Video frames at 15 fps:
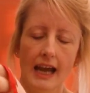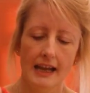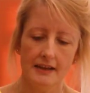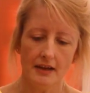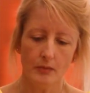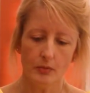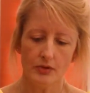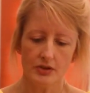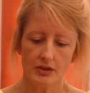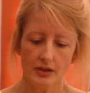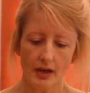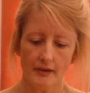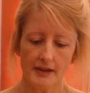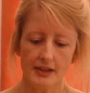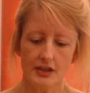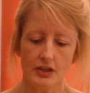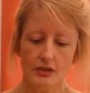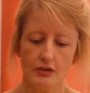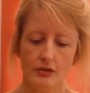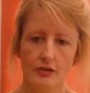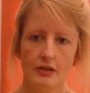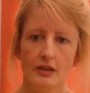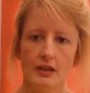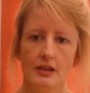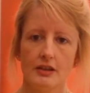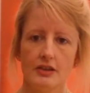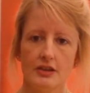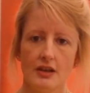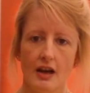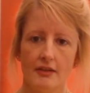and I was going to
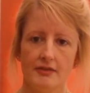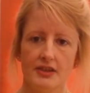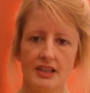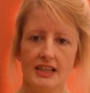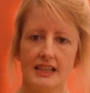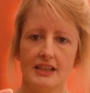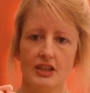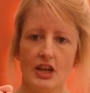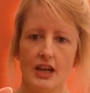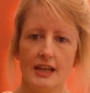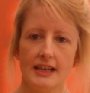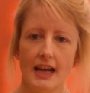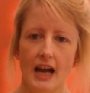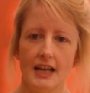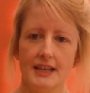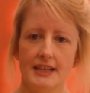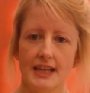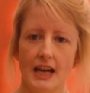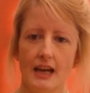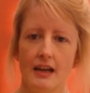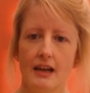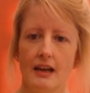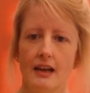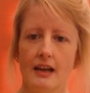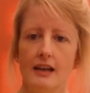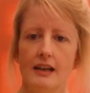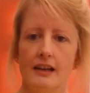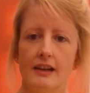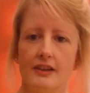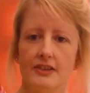obviously turn it under,
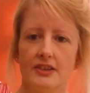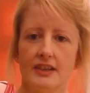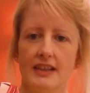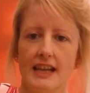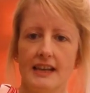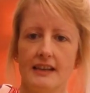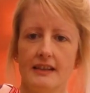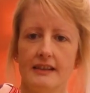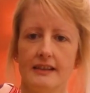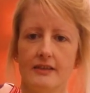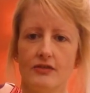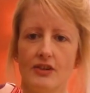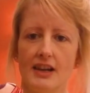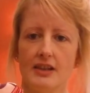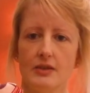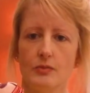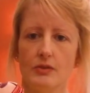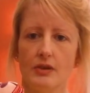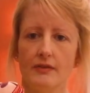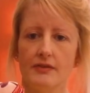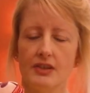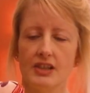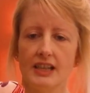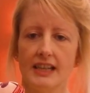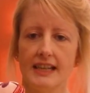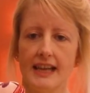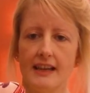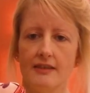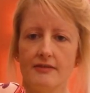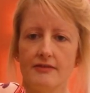so then the dress would obviously
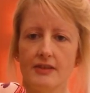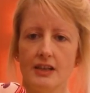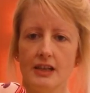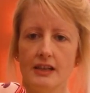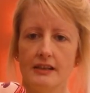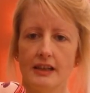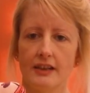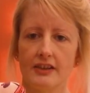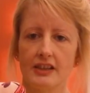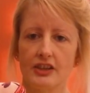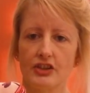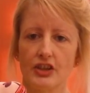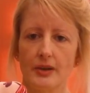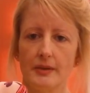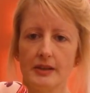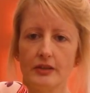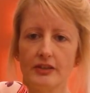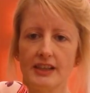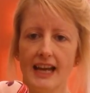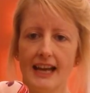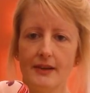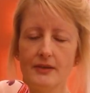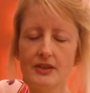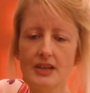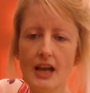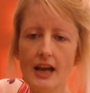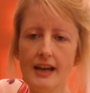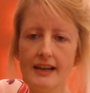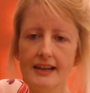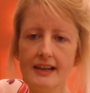have nothing showing on it
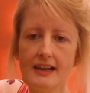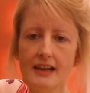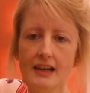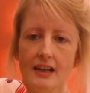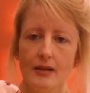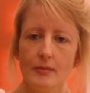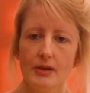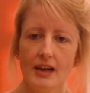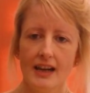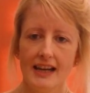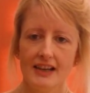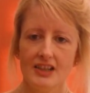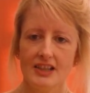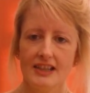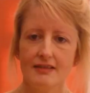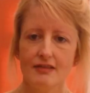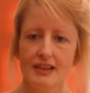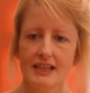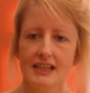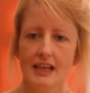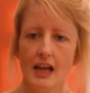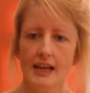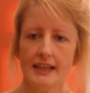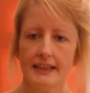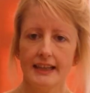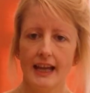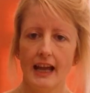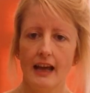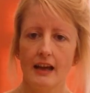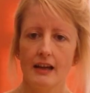outside. But I actually really like
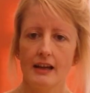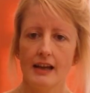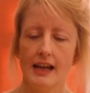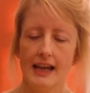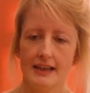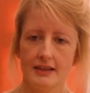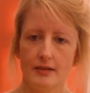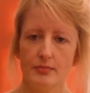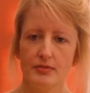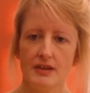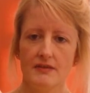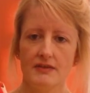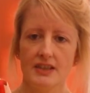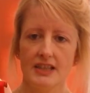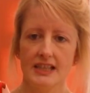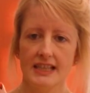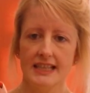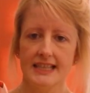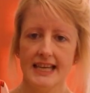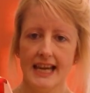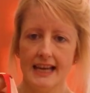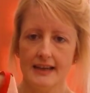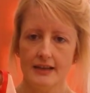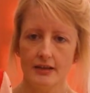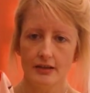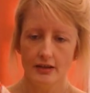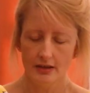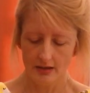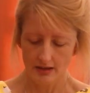that, as I previously said.